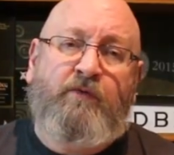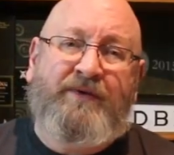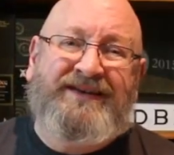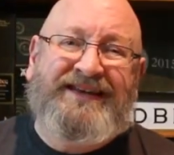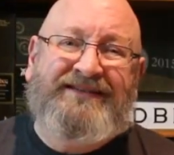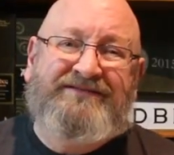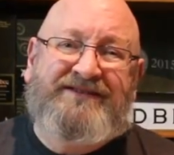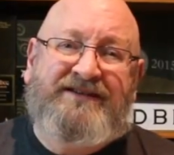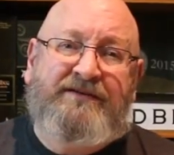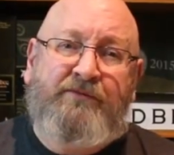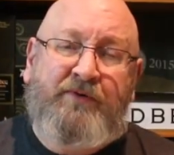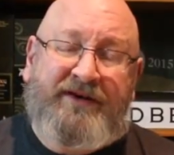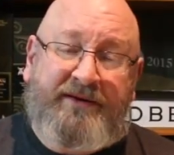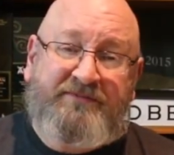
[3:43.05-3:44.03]

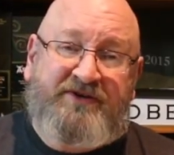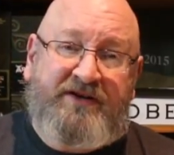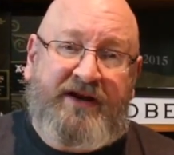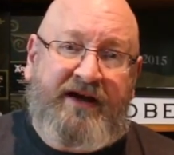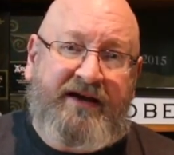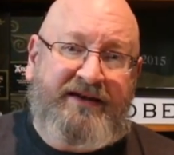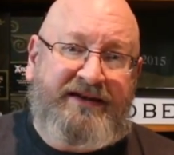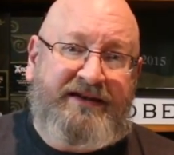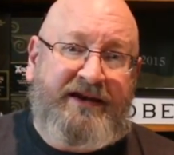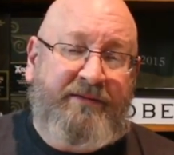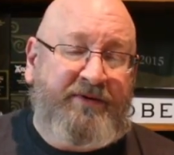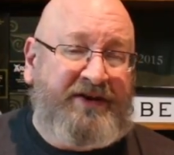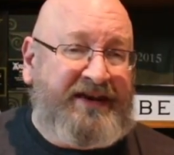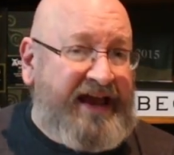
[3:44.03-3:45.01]
Redemption
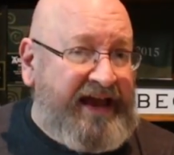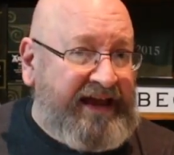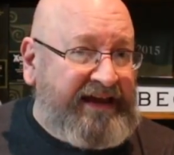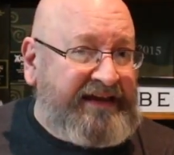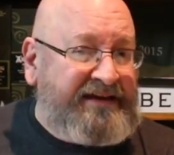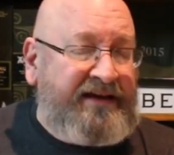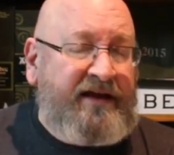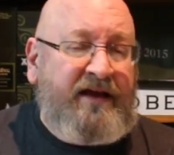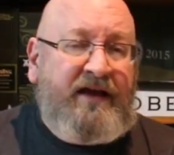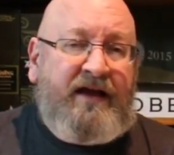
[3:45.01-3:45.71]
number 9